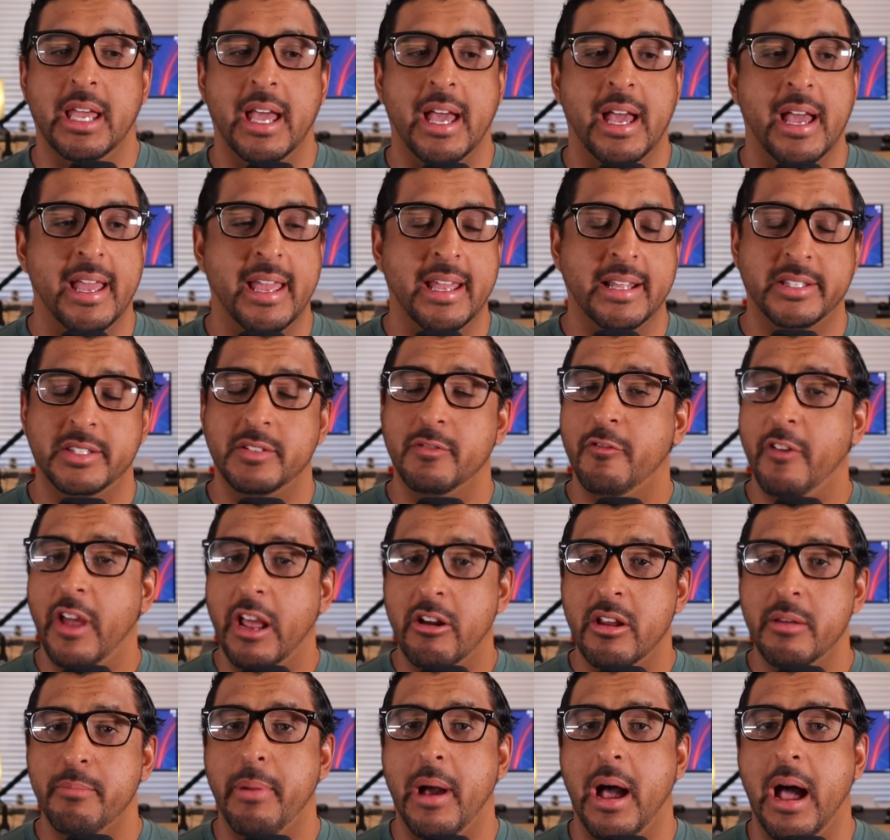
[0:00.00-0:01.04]
It's
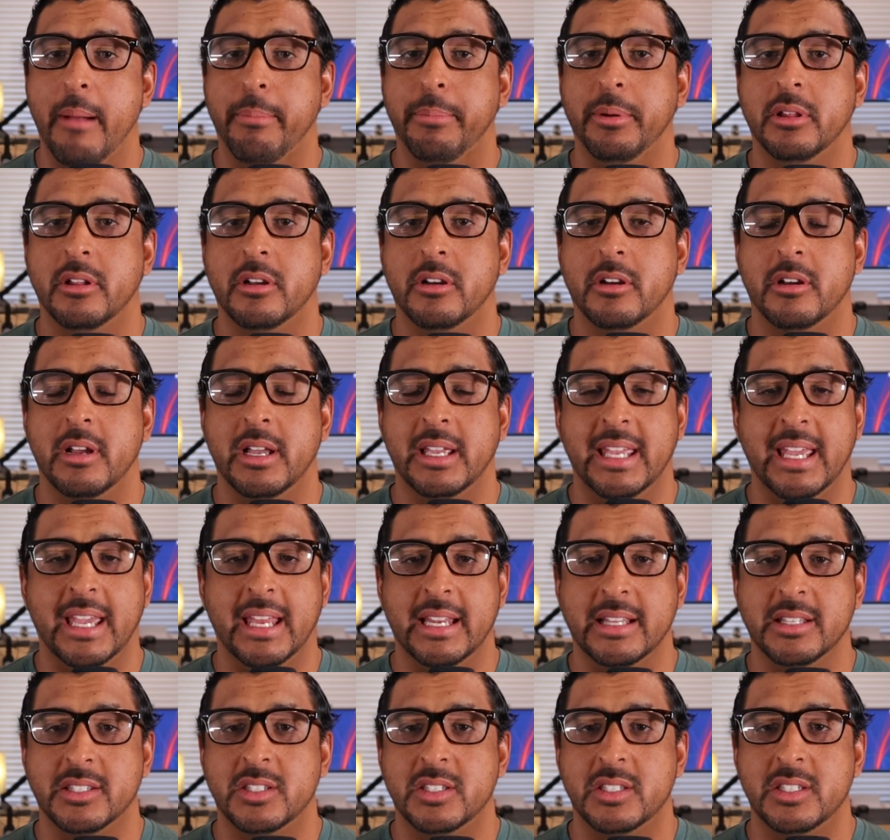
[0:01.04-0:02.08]
very popular. Again,
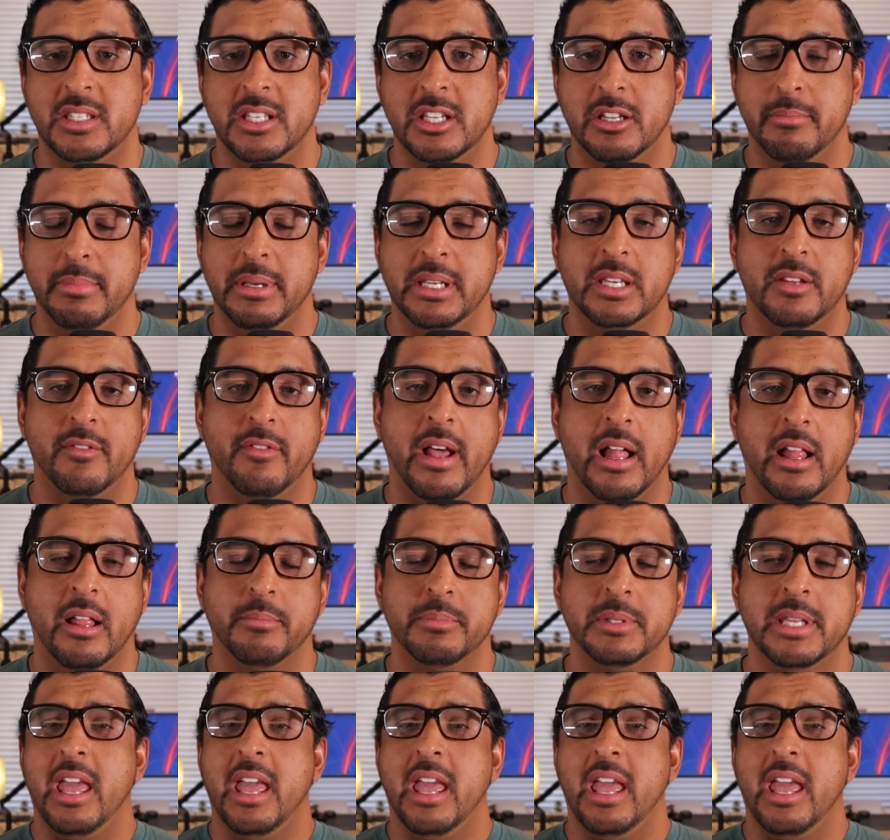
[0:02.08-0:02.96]
it's still being developed.